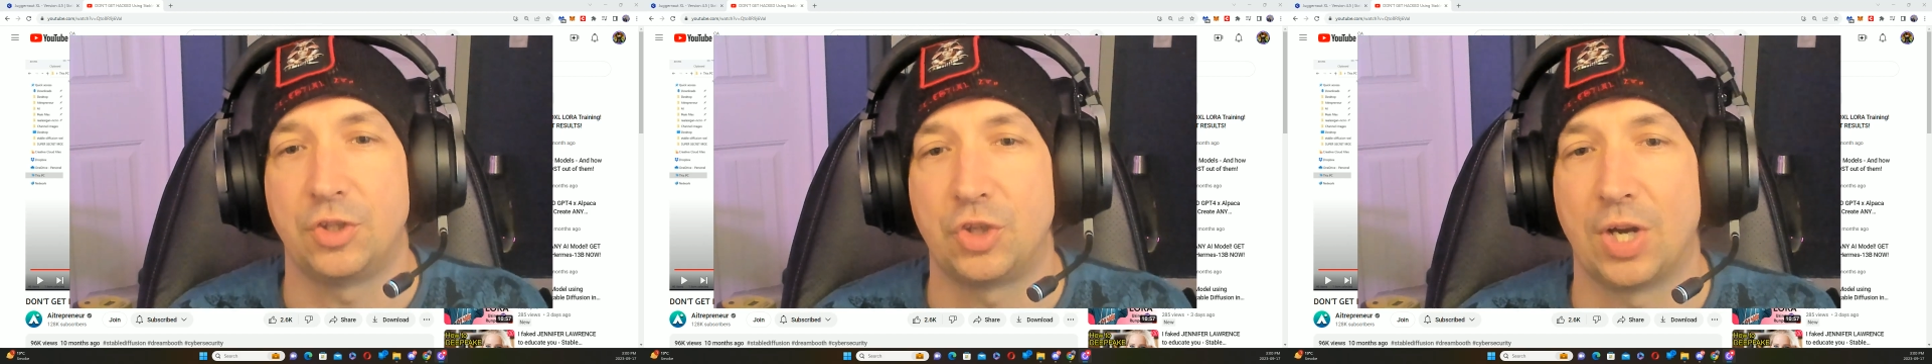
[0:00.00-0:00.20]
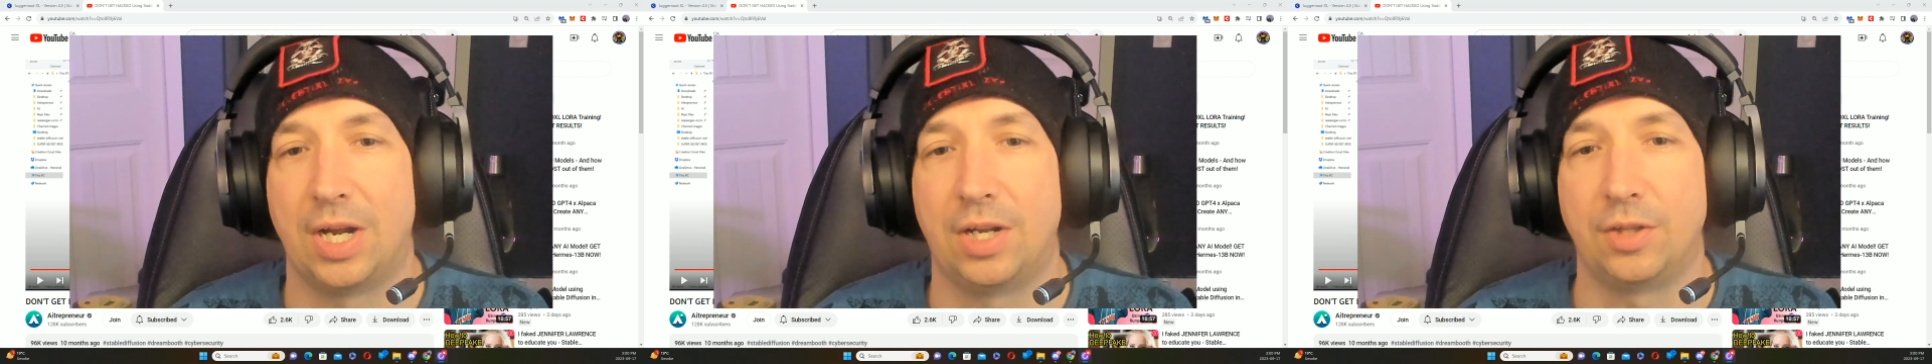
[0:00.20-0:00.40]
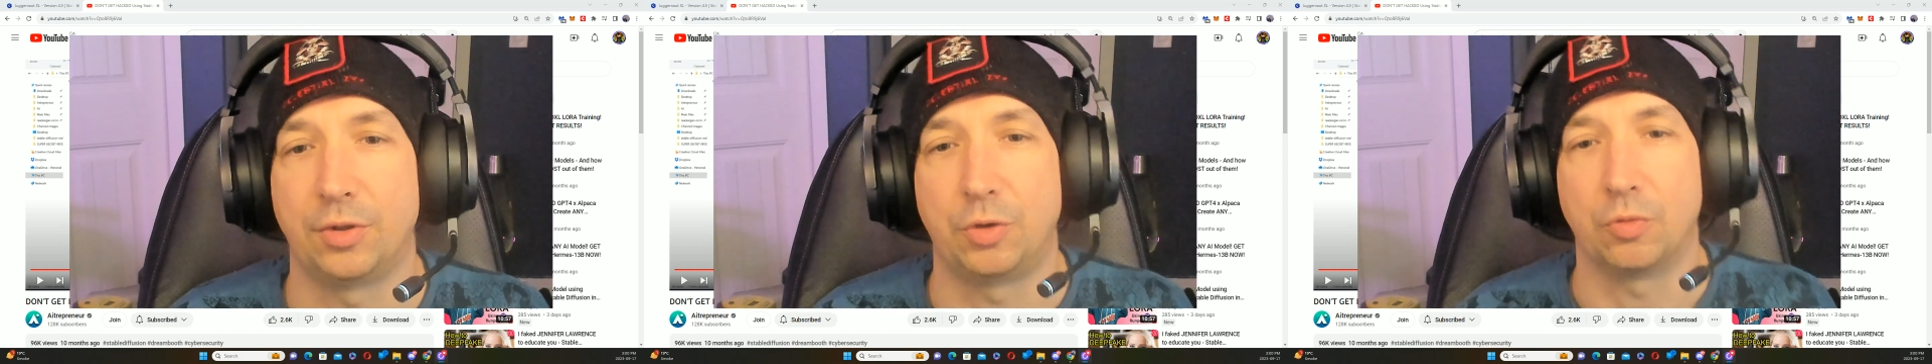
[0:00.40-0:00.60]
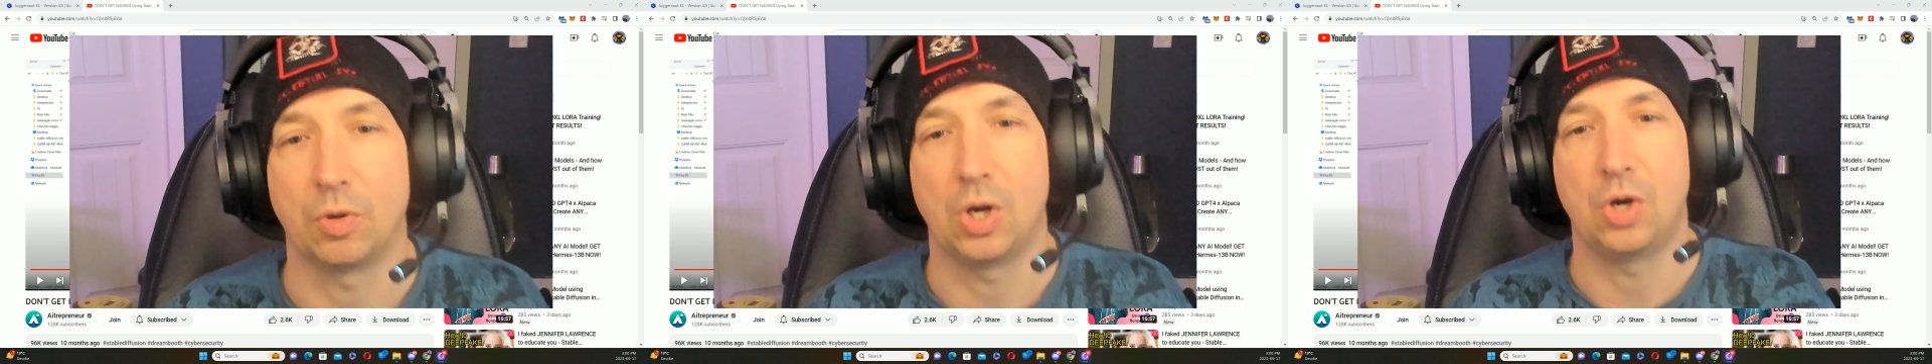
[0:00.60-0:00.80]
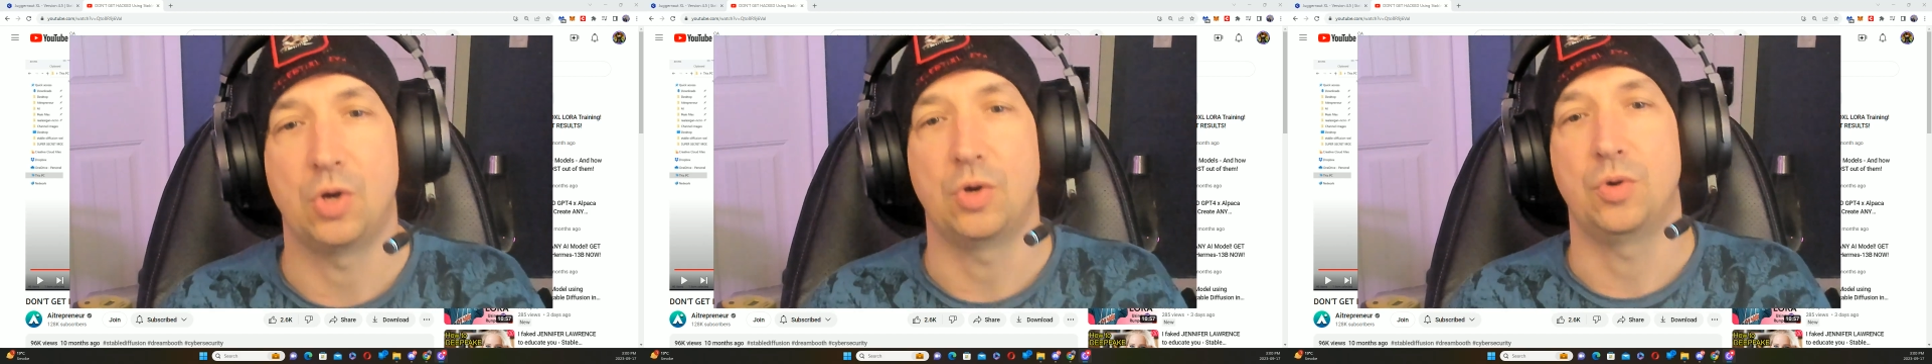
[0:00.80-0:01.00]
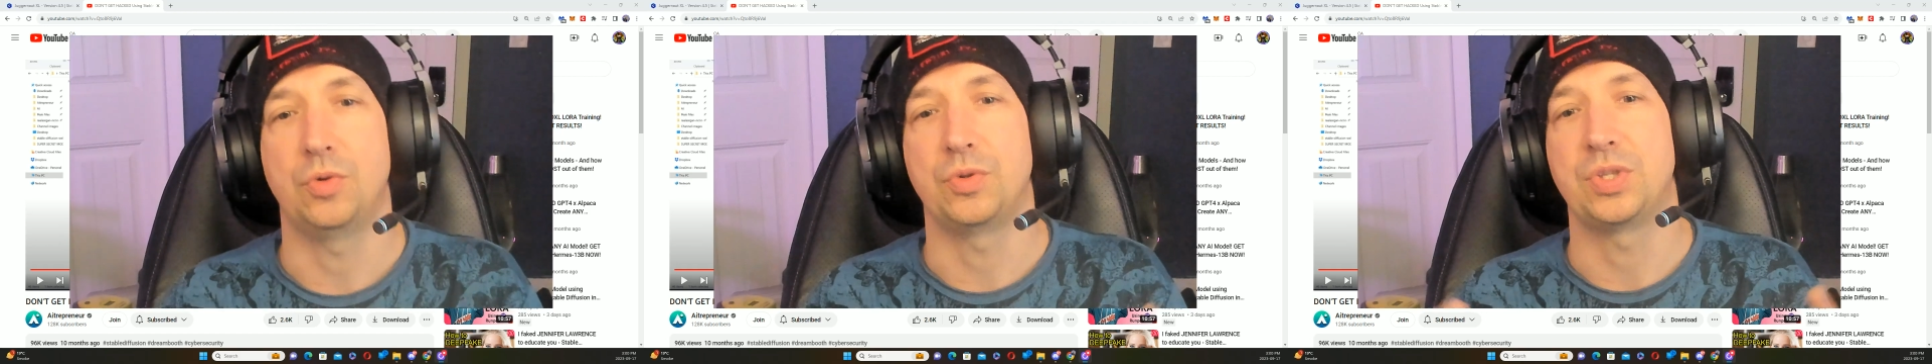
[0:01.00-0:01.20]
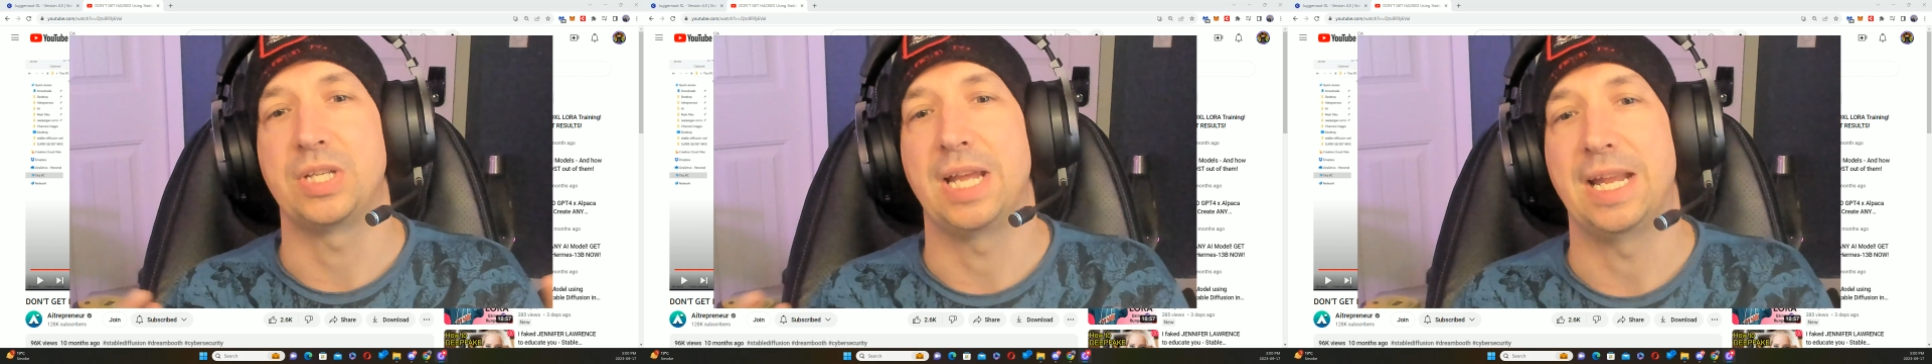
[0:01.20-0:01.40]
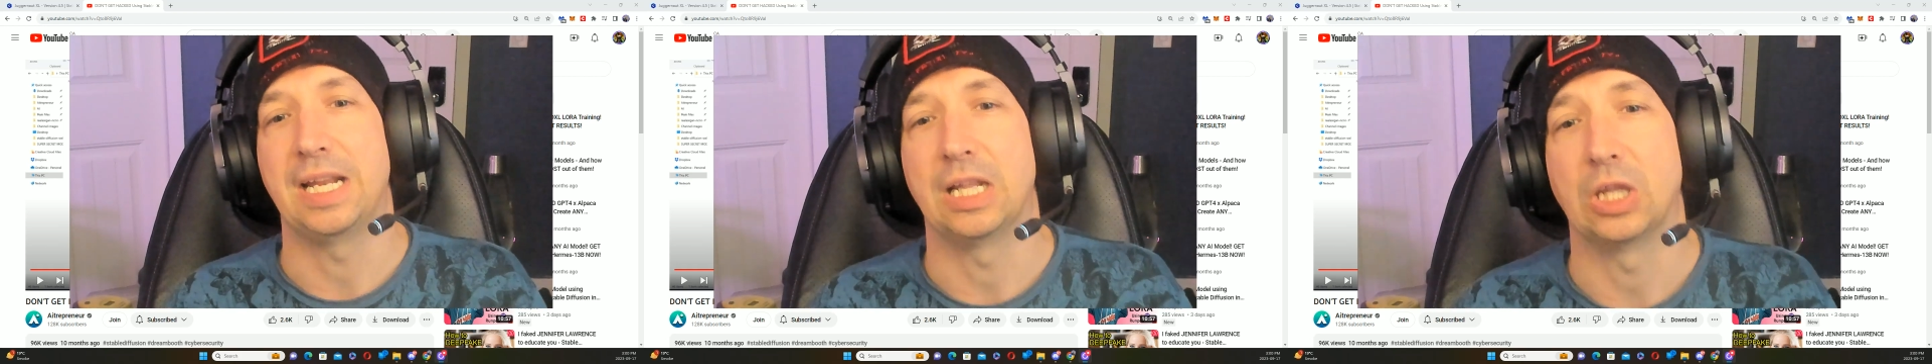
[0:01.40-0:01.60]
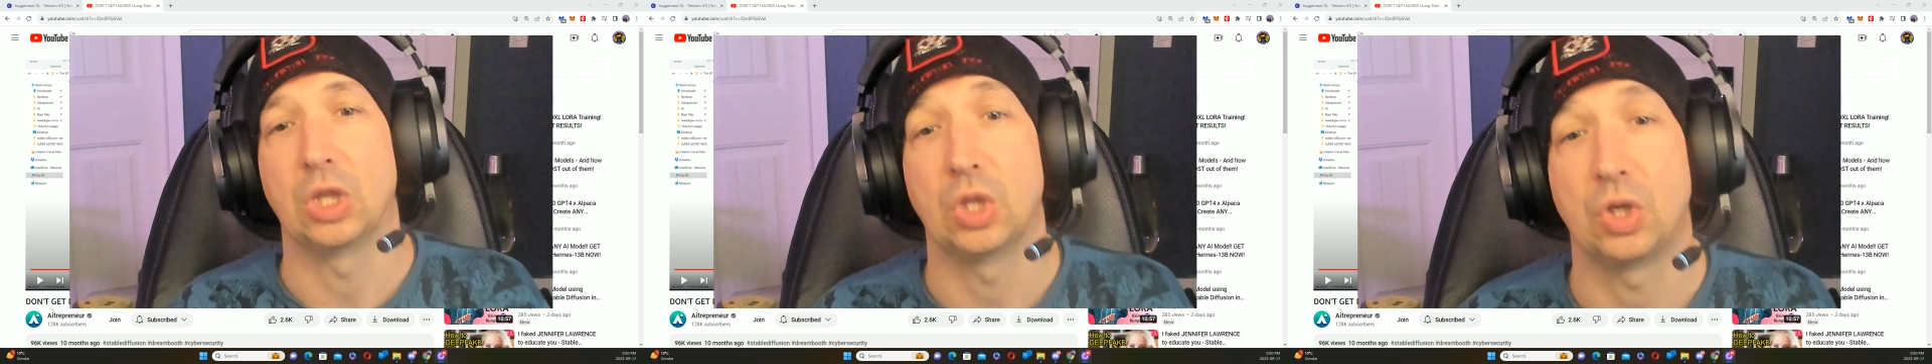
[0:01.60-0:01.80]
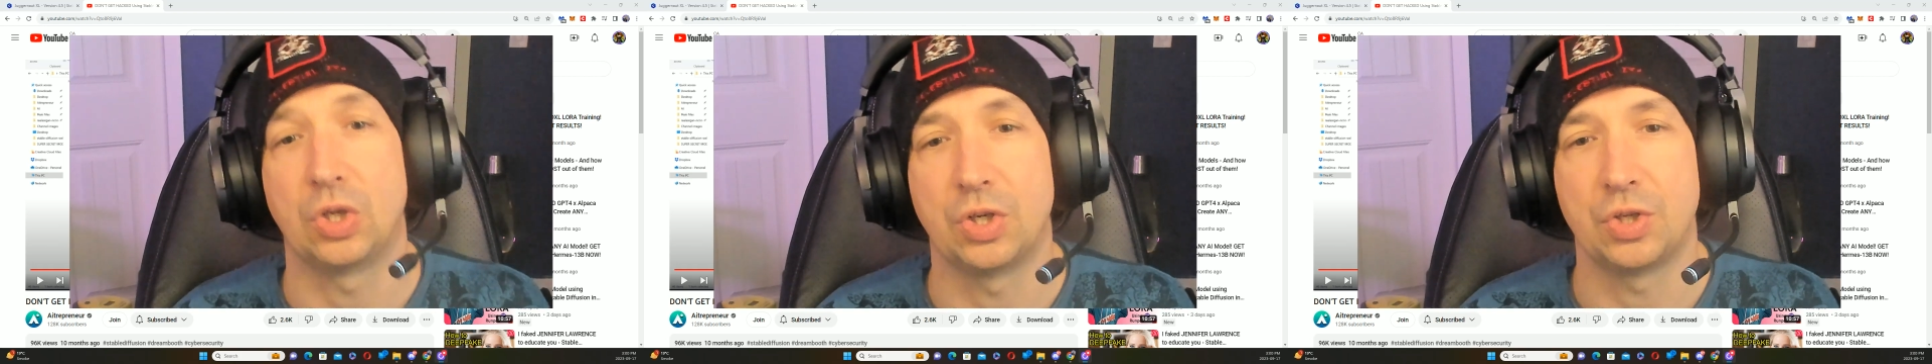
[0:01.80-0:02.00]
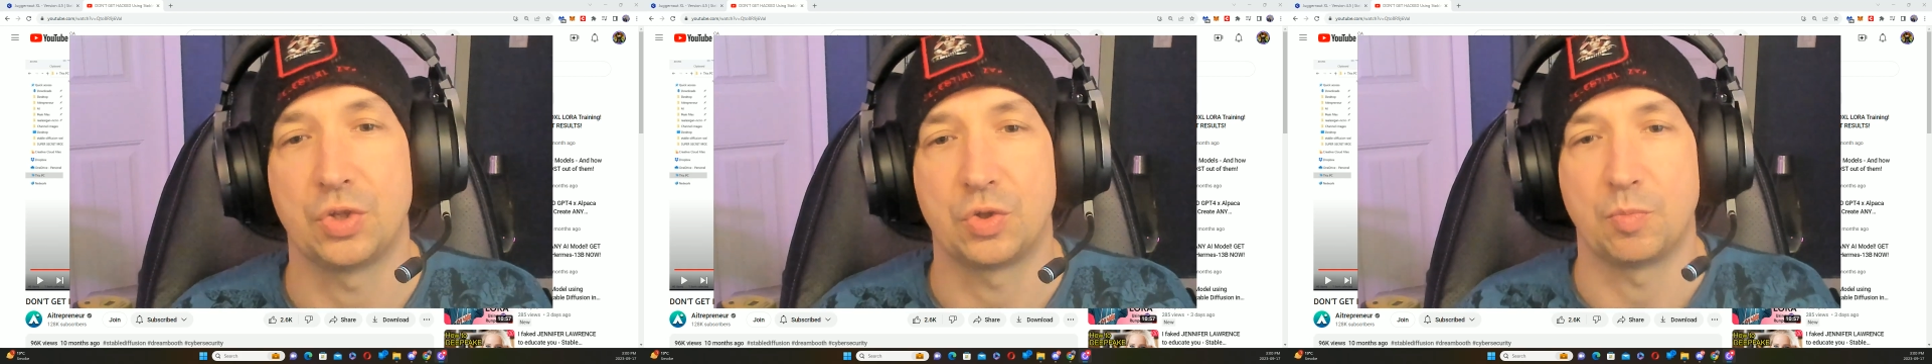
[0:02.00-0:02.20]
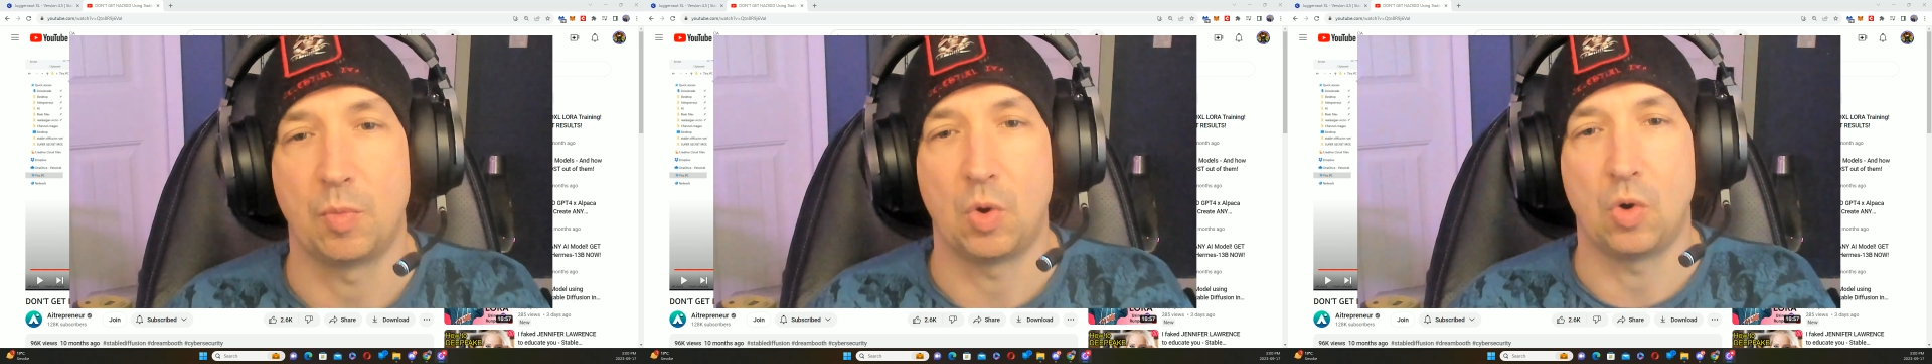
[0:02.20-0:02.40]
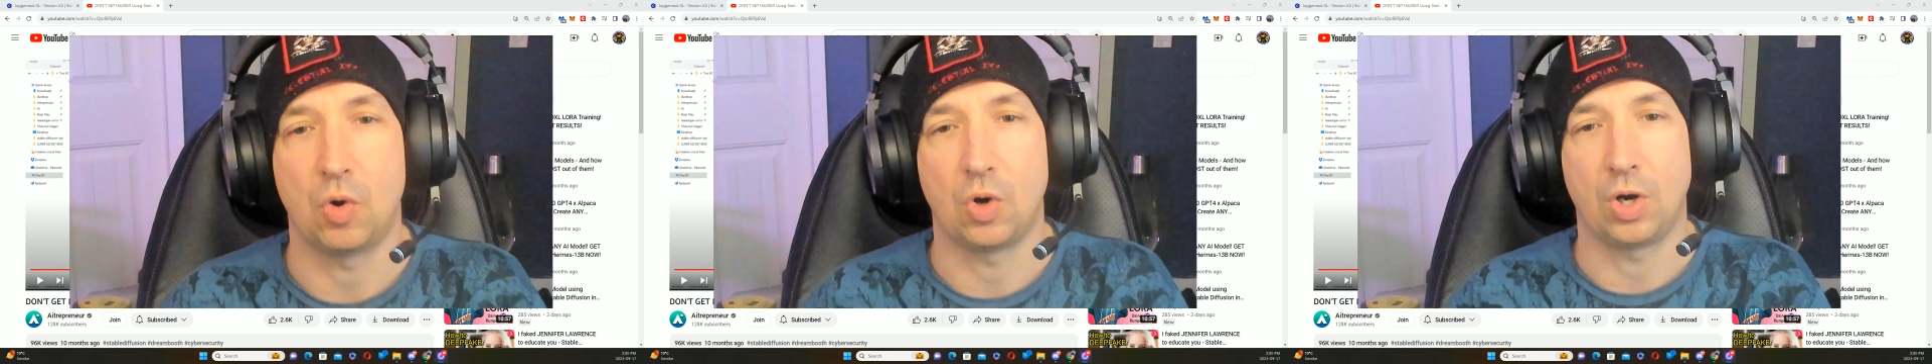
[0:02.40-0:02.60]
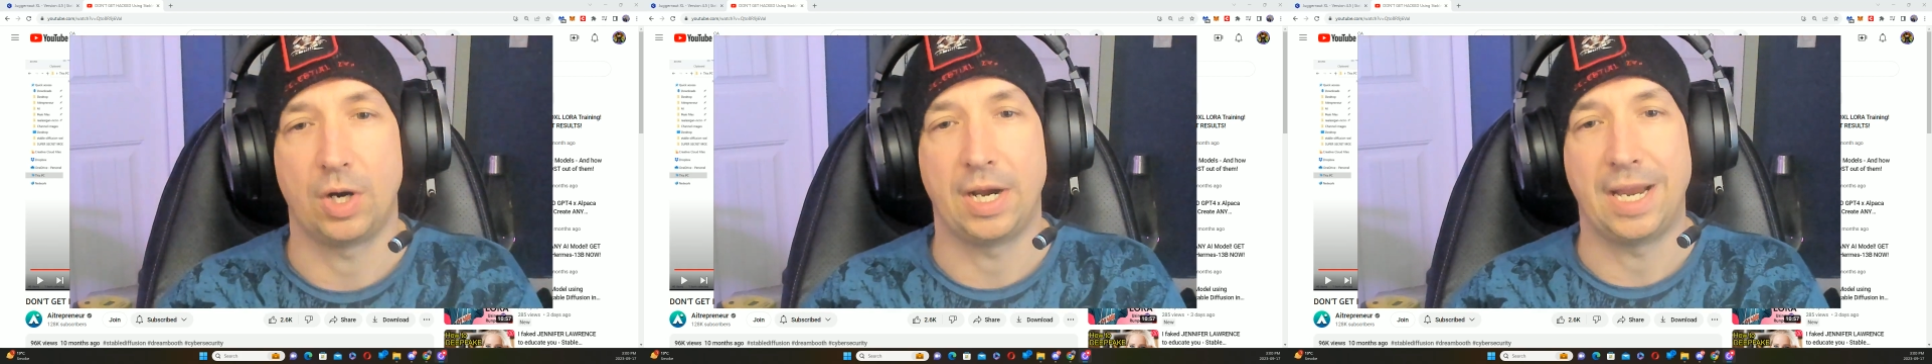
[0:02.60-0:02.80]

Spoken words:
child grows and it learns more